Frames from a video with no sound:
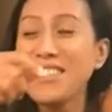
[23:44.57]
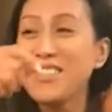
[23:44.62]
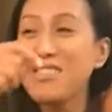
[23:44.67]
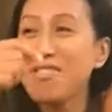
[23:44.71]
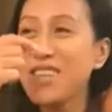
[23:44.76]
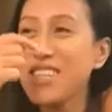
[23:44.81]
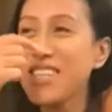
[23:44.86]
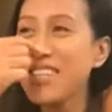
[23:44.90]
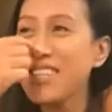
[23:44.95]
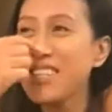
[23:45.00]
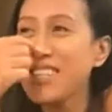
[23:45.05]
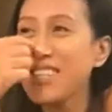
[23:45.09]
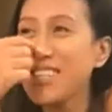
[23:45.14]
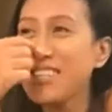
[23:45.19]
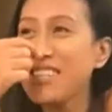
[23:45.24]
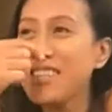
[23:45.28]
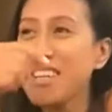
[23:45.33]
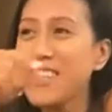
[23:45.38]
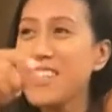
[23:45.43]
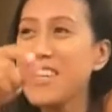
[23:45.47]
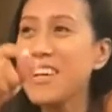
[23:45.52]
it's funny because I
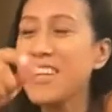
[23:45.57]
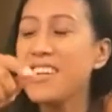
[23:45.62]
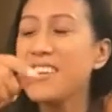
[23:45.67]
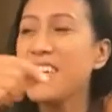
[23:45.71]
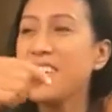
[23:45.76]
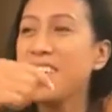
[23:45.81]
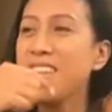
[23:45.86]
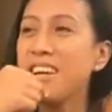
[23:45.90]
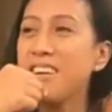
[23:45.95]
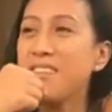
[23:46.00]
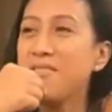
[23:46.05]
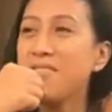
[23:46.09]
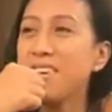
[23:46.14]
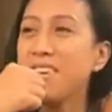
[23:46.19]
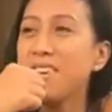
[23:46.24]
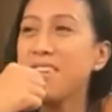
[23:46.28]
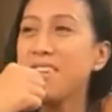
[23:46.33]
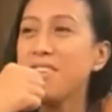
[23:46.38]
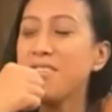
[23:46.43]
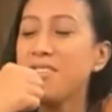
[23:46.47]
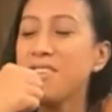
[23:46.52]
say that in a lot of my
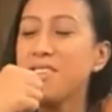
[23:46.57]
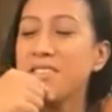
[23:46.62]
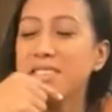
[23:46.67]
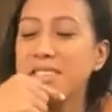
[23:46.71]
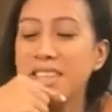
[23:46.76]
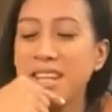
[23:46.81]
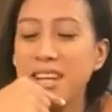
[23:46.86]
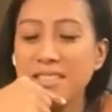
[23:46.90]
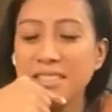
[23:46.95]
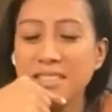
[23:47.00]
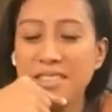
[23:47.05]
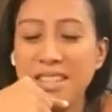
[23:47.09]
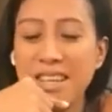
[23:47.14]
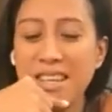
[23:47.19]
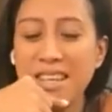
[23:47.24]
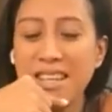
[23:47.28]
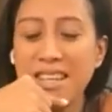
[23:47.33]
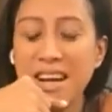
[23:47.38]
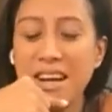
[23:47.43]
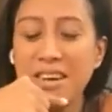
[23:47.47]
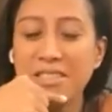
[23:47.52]
interviews, and I was
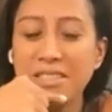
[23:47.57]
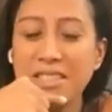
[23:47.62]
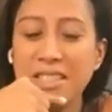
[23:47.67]
saying,